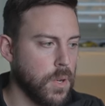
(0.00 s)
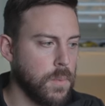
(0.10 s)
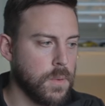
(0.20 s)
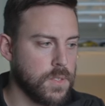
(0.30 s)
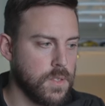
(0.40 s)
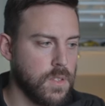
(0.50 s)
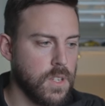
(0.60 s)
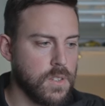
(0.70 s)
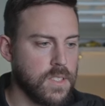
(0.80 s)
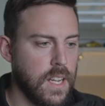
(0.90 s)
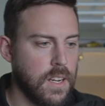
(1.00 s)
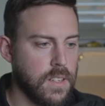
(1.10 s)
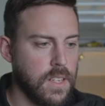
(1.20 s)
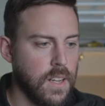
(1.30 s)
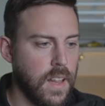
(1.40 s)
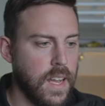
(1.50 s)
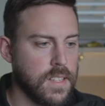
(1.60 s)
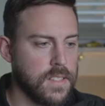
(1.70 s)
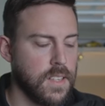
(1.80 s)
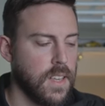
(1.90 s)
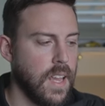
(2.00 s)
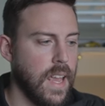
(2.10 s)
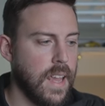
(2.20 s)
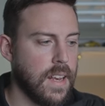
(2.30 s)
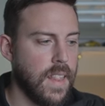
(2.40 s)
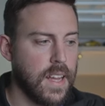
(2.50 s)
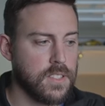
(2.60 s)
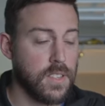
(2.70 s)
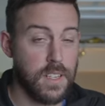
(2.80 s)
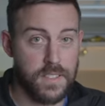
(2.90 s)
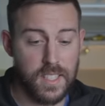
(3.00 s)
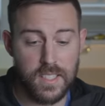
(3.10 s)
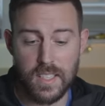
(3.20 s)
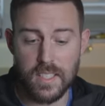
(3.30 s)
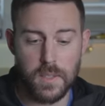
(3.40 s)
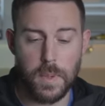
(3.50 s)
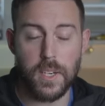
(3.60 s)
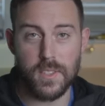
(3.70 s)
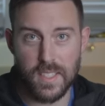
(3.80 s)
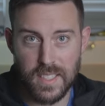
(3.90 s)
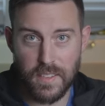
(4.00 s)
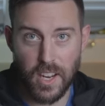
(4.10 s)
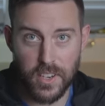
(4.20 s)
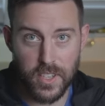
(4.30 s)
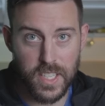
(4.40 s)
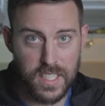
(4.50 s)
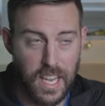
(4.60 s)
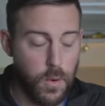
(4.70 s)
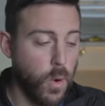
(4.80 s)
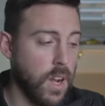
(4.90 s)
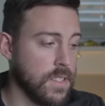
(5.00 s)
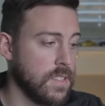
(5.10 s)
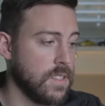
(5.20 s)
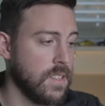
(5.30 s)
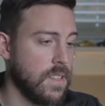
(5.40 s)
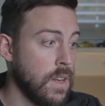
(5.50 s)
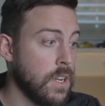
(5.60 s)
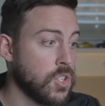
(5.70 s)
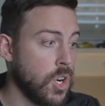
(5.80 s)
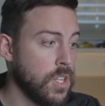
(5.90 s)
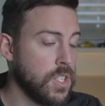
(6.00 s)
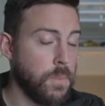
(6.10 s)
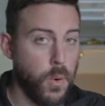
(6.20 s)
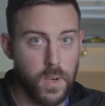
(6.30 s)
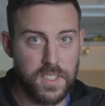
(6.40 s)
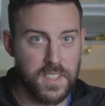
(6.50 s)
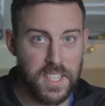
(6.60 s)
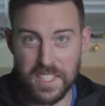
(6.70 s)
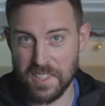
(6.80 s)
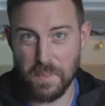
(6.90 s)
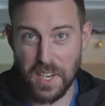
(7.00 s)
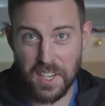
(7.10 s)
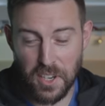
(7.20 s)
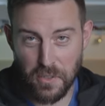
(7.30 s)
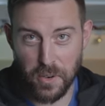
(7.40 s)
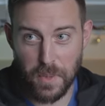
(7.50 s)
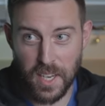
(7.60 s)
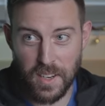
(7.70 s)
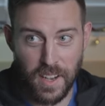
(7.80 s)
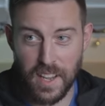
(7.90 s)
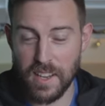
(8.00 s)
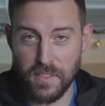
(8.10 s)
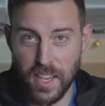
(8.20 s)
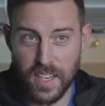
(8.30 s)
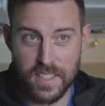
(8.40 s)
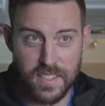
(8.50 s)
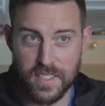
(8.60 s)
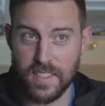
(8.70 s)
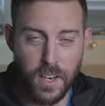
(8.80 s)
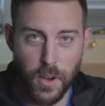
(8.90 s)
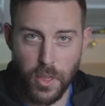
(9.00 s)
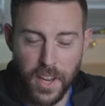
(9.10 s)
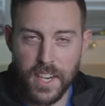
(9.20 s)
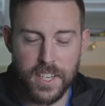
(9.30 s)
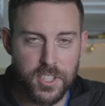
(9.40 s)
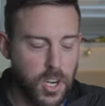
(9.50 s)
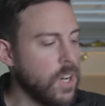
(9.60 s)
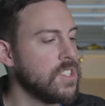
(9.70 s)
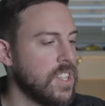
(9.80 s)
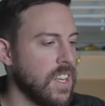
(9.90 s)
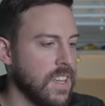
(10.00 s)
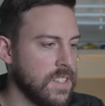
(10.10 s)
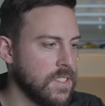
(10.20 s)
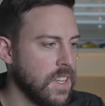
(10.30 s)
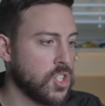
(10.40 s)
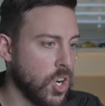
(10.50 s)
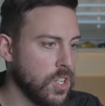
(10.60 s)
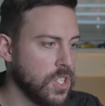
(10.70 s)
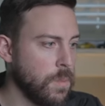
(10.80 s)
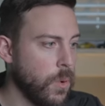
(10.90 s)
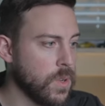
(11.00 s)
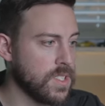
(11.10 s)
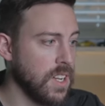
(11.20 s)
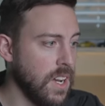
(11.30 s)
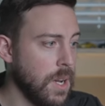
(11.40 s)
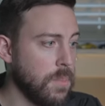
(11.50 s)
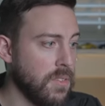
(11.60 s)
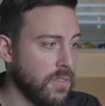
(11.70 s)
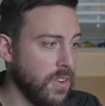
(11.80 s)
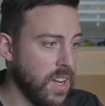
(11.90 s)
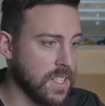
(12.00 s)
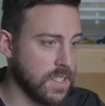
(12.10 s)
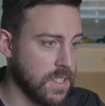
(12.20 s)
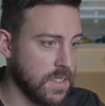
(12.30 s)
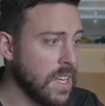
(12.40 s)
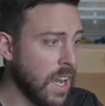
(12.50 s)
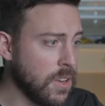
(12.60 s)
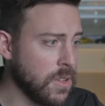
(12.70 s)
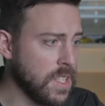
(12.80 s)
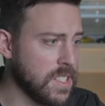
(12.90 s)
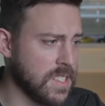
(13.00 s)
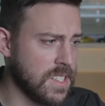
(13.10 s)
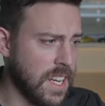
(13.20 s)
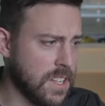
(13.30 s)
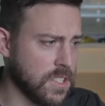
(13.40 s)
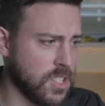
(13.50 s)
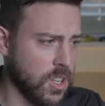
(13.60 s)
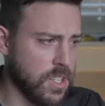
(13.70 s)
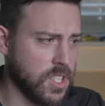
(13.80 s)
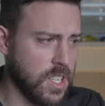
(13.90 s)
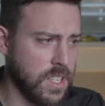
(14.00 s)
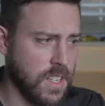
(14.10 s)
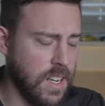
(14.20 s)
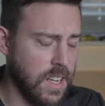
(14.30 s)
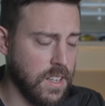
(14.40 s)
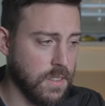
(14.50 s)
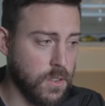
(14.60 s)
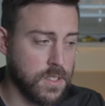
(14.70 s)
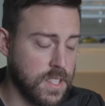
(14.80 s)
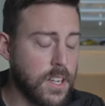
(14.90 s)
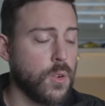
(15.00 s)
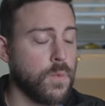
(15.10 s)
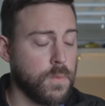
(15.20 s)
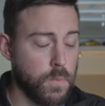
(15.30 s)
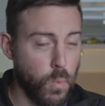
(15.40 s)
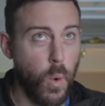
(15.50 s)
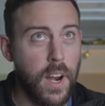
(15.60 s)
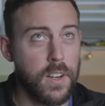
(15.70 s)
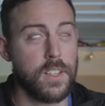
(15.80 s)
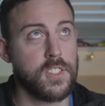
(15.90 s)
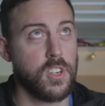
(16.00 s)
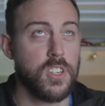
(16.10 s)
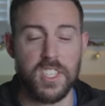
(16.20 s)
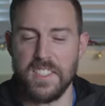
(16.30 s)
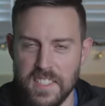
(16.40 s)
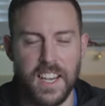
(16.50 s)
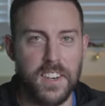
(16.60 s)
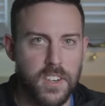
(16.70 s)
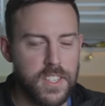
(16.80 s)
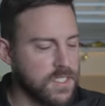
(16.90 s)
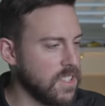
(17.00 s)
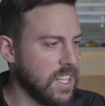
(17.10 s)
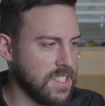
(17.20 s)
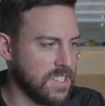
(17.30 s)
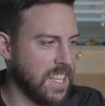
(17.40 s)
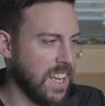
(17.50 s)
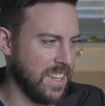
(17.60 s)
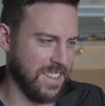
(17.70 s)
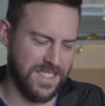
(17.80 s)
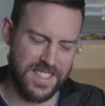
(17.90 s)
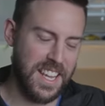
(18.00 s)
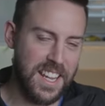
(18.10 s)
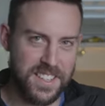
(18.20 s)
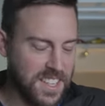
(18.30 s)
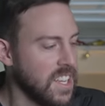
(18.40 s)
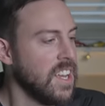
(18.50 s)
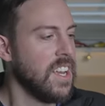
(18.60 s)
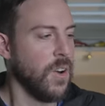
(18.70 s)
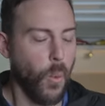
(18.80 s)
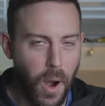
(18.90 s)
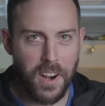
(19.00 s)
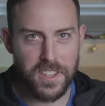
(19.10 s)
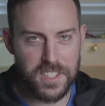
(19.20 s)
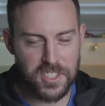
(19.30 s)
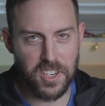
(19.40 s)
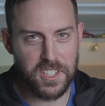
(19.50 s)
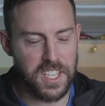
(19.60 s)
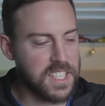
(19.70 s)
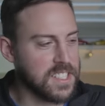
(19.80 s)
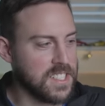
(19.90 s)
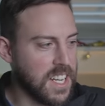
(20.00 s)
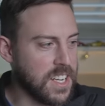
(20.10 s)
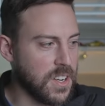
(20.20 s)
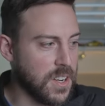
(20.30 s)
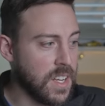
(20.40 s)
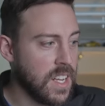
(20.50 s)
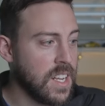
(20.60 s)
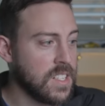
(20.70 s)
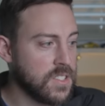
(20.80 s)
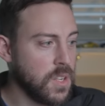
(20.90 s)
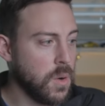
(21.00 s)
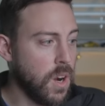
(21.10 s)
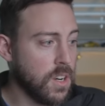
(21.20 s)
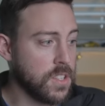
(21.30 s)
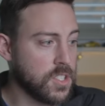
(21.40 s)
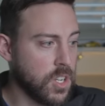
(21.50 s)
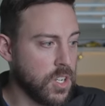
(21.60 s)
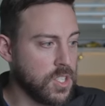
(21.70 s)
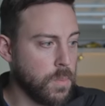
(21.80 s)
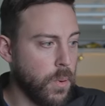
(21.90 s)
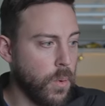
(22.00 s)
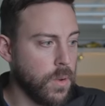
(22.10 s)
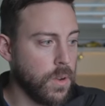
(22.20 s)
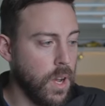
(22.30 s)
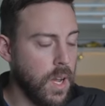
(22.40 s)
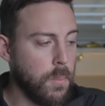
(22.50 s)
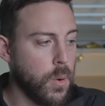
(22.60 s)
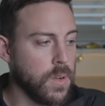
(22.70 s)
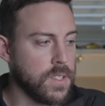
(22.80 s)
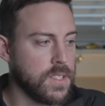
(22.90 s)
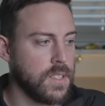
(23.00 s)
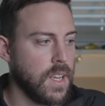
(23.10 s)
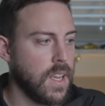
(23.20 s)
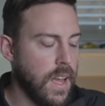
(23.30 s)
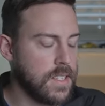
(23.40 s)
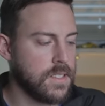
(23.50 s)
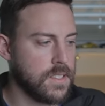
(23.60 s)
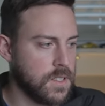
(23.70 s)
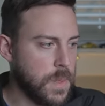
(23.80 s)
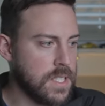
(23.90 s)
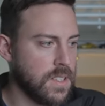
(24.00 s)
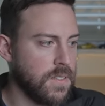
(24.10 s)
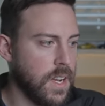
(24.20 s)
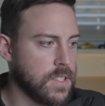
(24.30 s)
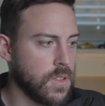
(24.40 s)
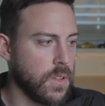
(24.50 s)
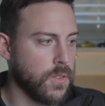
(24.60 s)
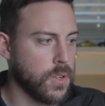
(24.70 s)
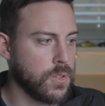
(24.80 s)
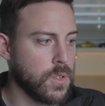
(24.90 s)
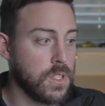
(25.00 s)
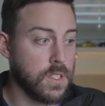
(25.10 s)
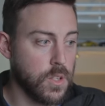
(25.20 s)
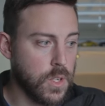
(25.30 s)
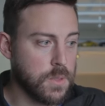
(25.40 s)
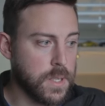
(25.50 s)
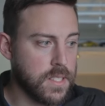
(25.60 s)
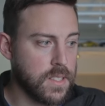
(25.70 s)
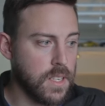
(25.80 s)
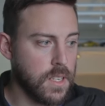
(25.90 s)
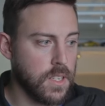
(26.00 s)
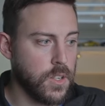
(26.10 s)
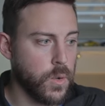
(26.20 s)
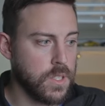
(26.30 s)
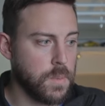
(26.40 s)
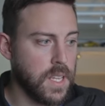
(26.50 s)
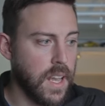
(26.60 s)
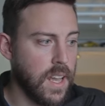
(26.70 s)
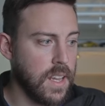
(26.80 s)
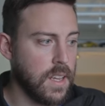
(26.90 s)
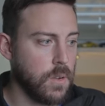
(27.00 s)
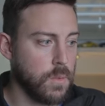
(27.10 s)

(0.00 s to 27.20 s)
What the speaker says: premium studio sound ELS, and that's going to have 16 speakers and 710 watts. Now, charging ports, this is a big deal for me. I have kids. You know, they need to charge things. It's charging ports up front. Not only is standard charging or standard wireless charging standard, that's a lot of wireless charging is standard. So are the charging ports as specified. So the first row gets a USB-C, a USB-A,